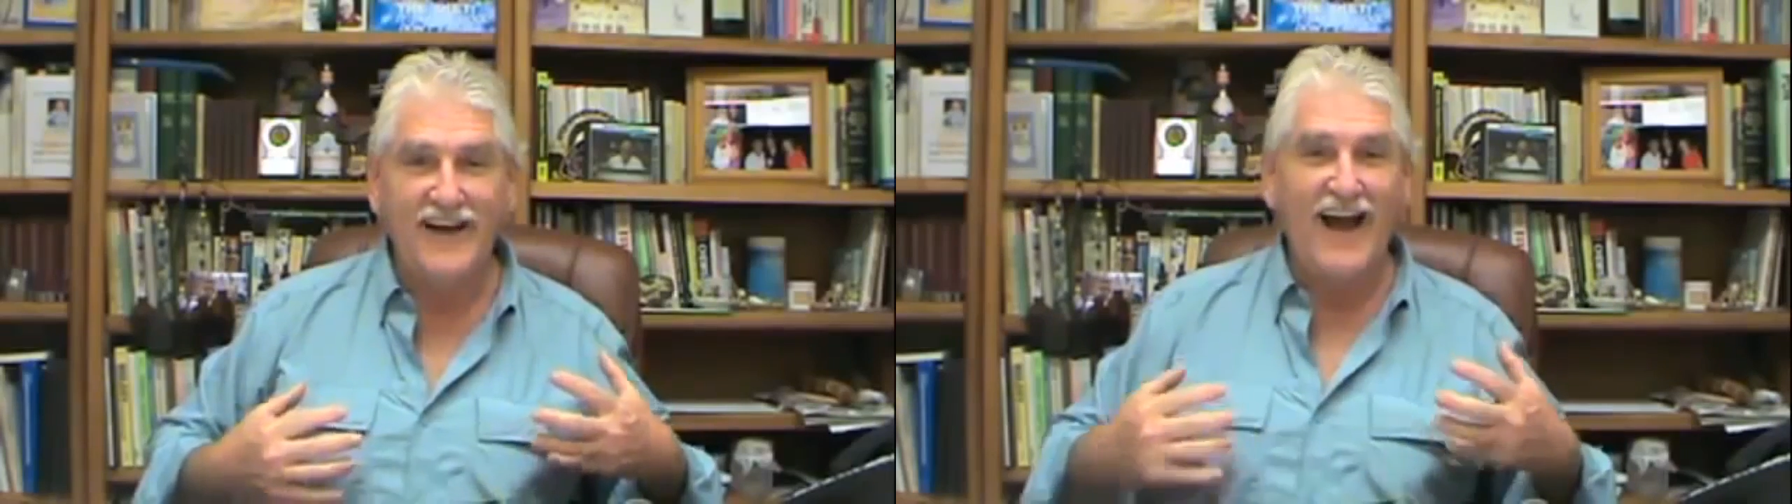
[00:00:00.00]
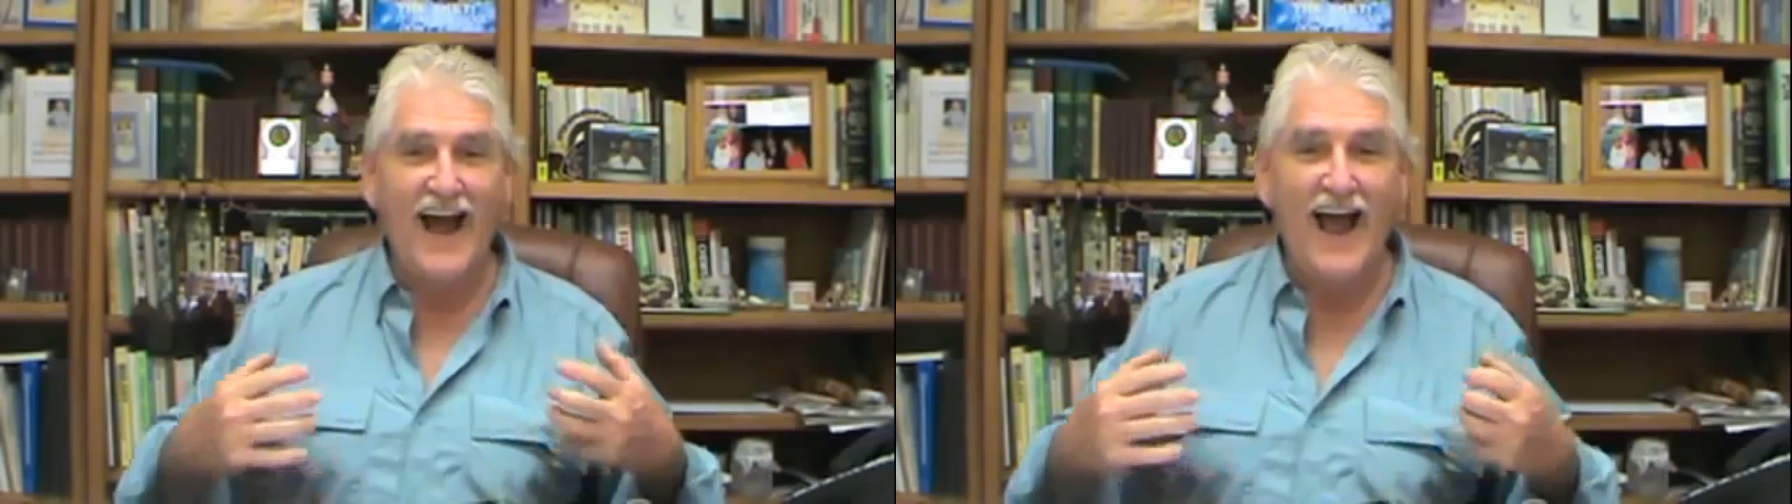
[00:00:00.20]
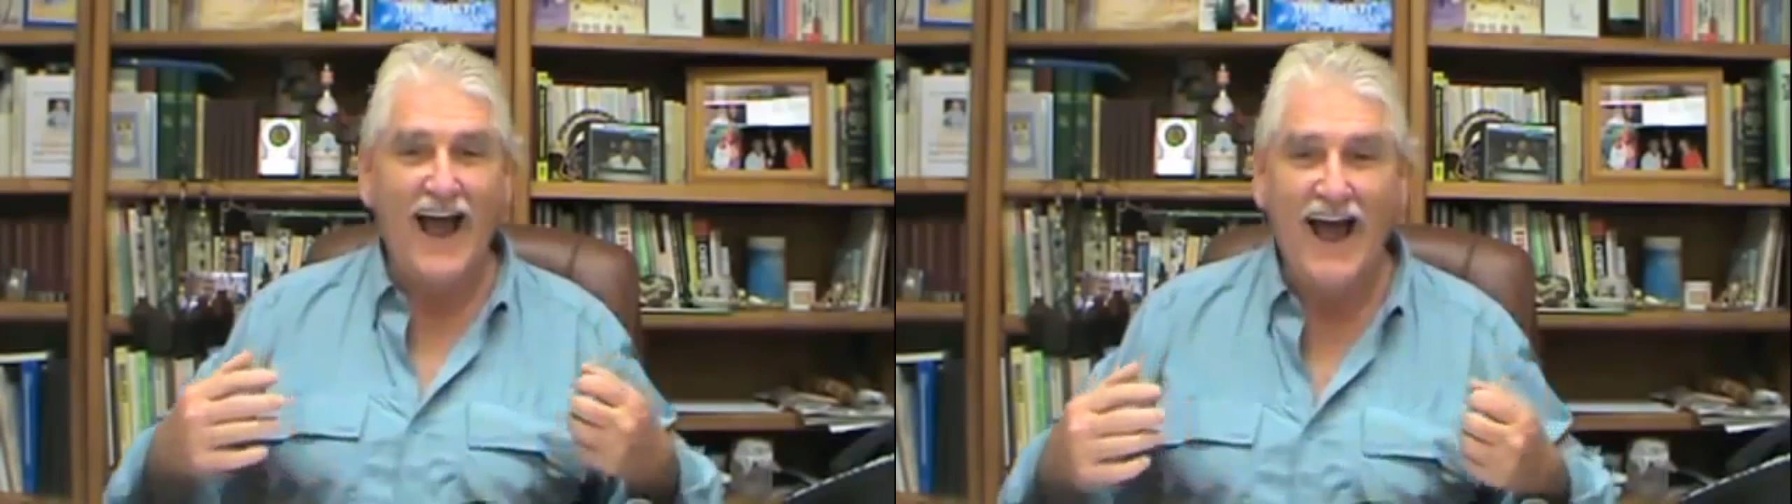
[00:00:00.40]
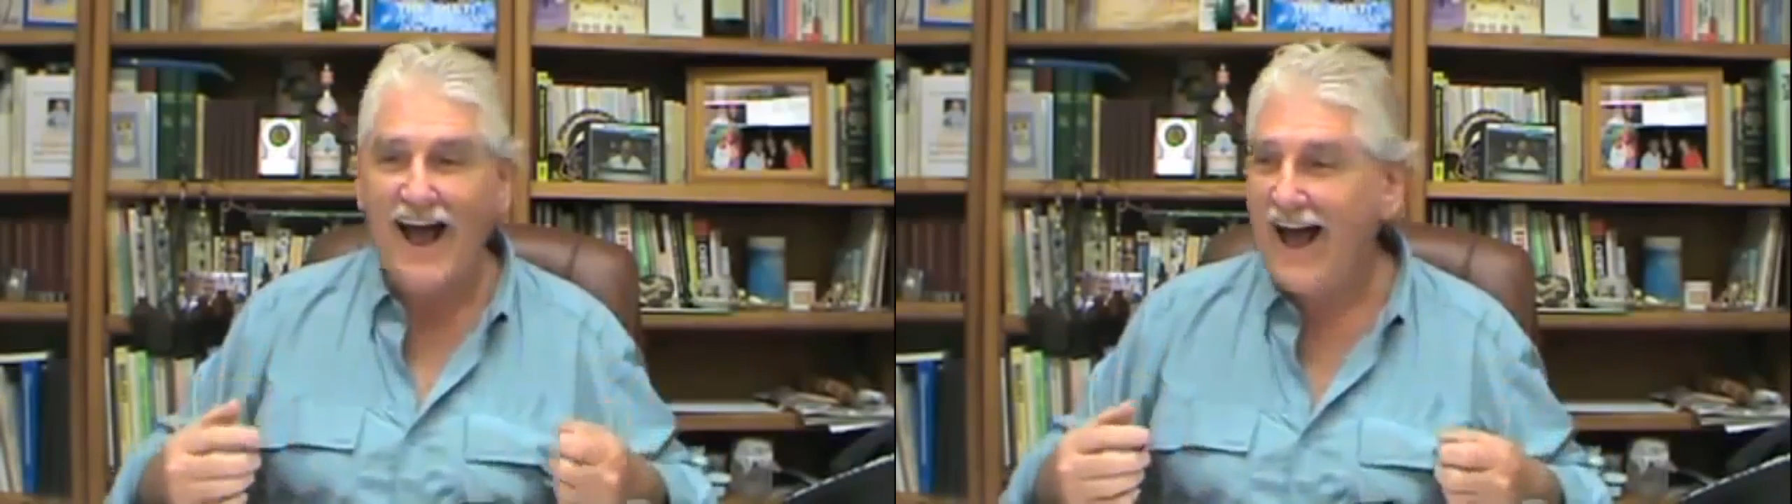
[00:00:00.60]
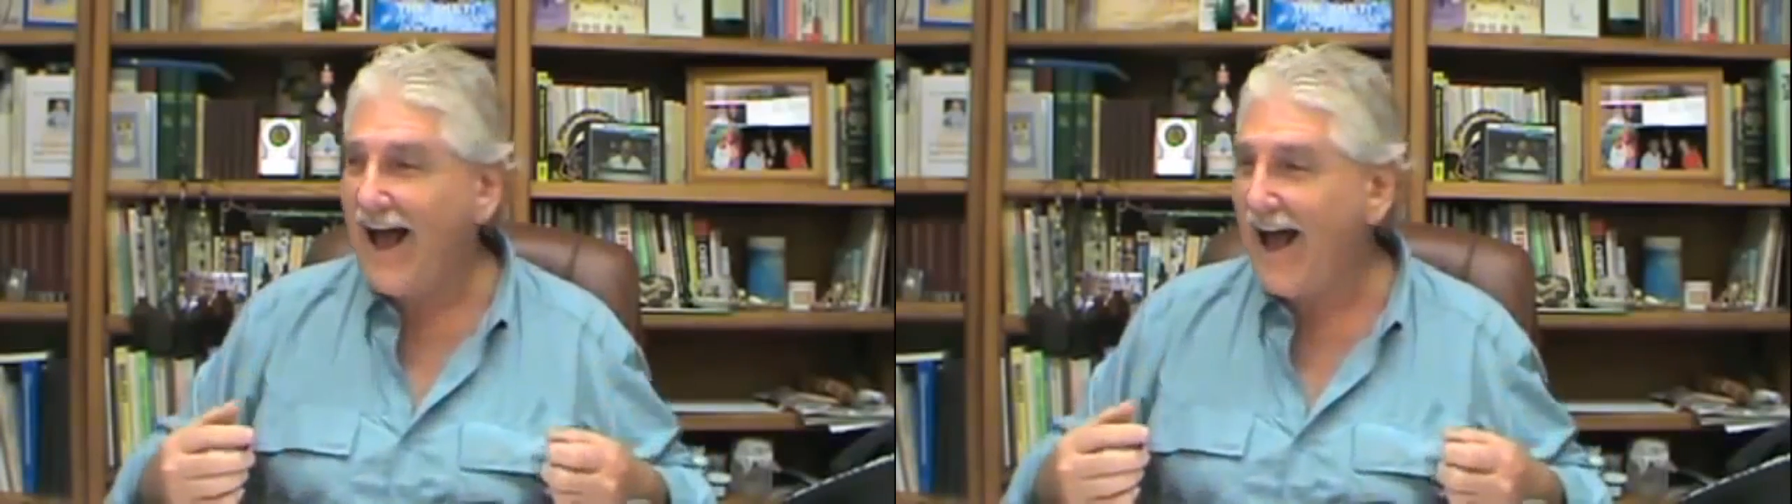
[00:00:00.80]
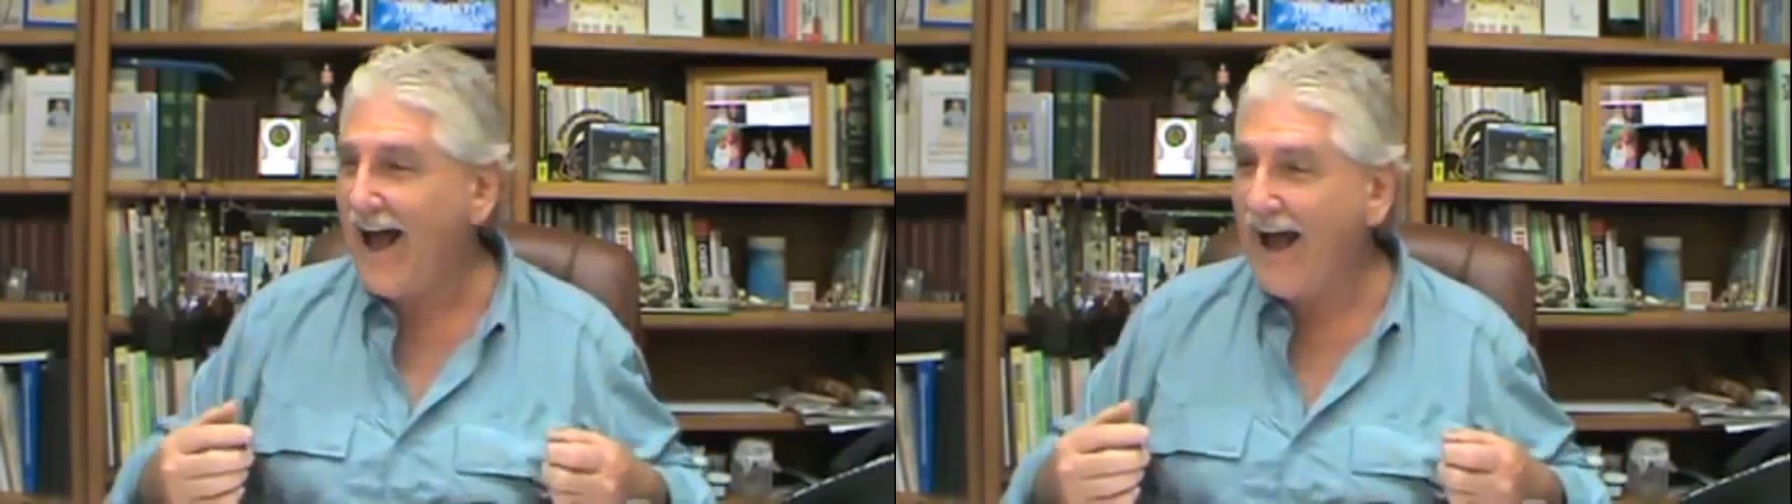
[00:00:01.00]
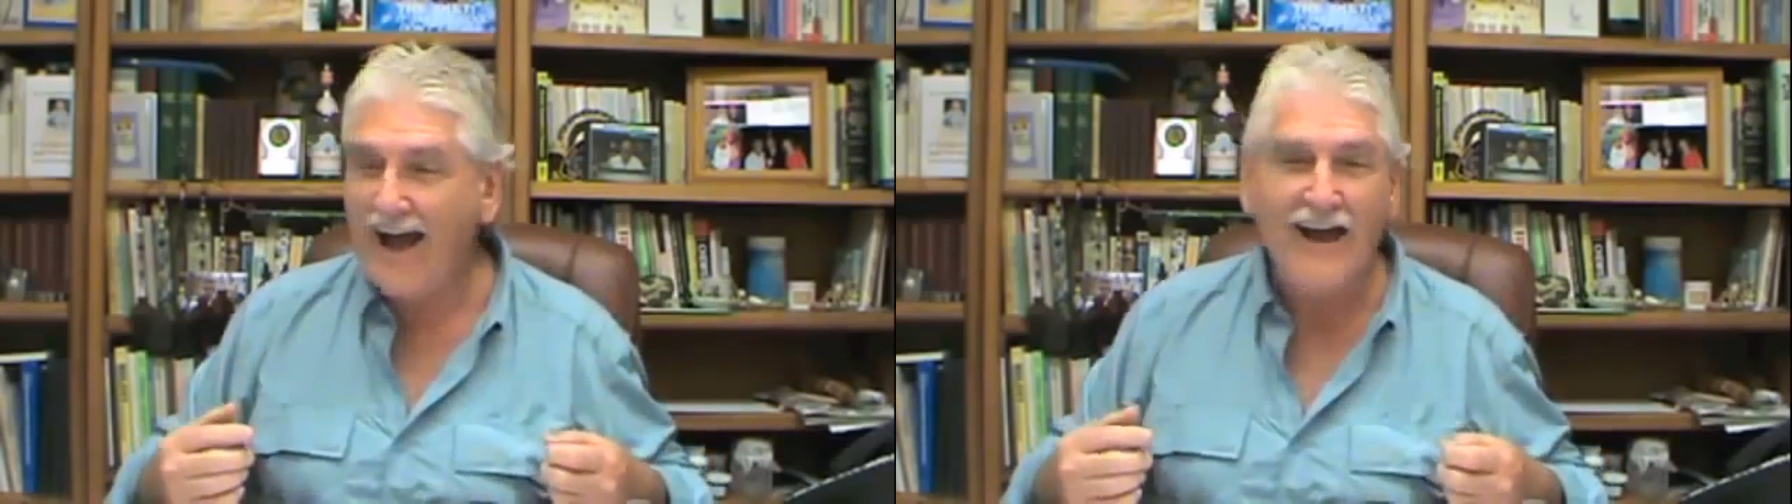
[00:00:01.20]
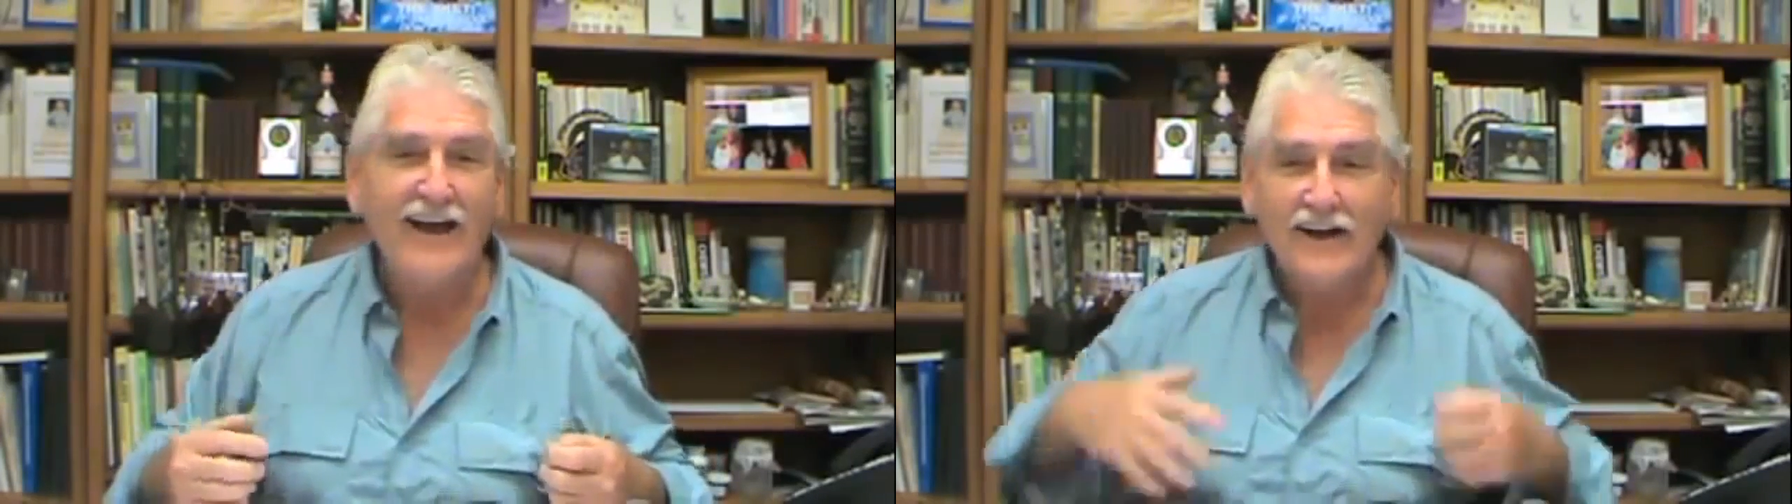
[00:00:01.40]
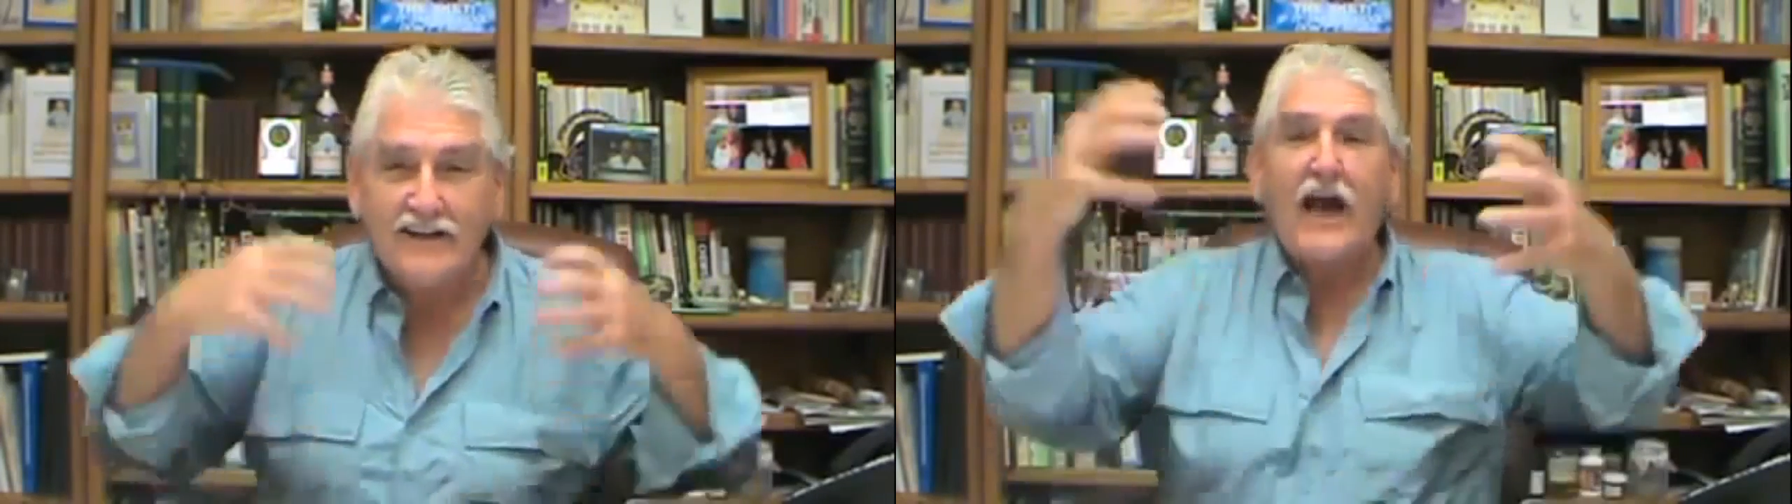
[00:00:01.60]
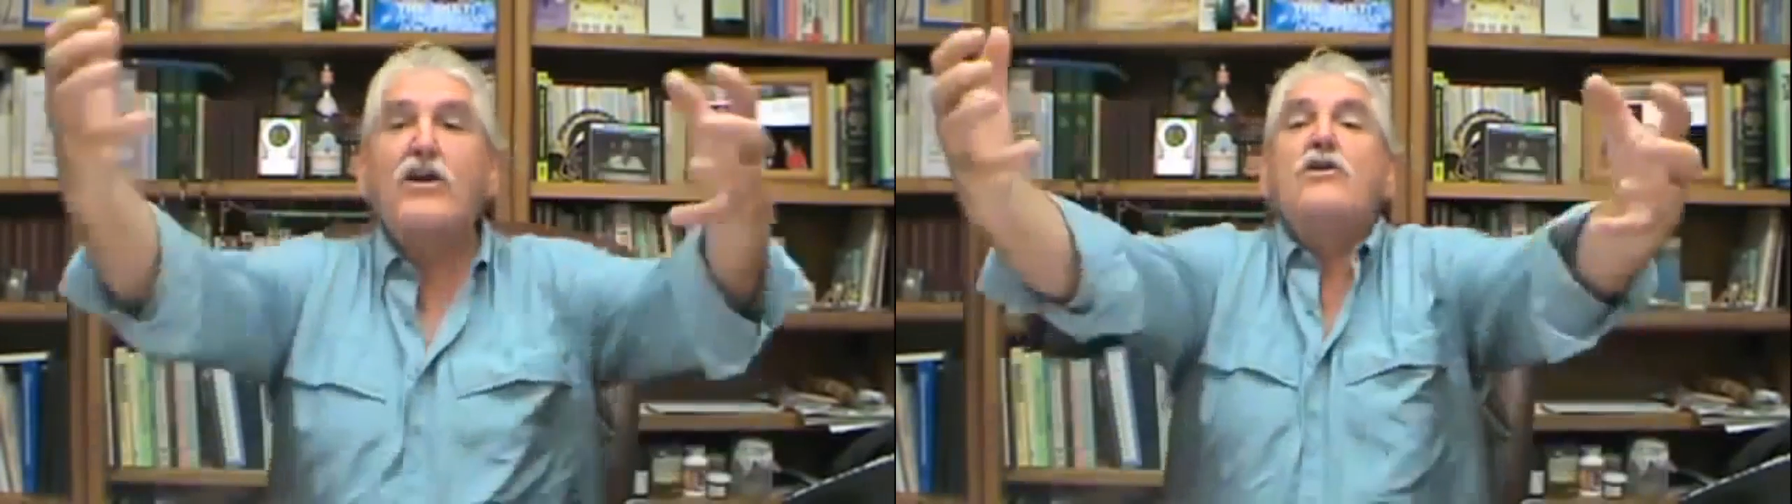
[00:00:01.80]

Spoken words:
Because I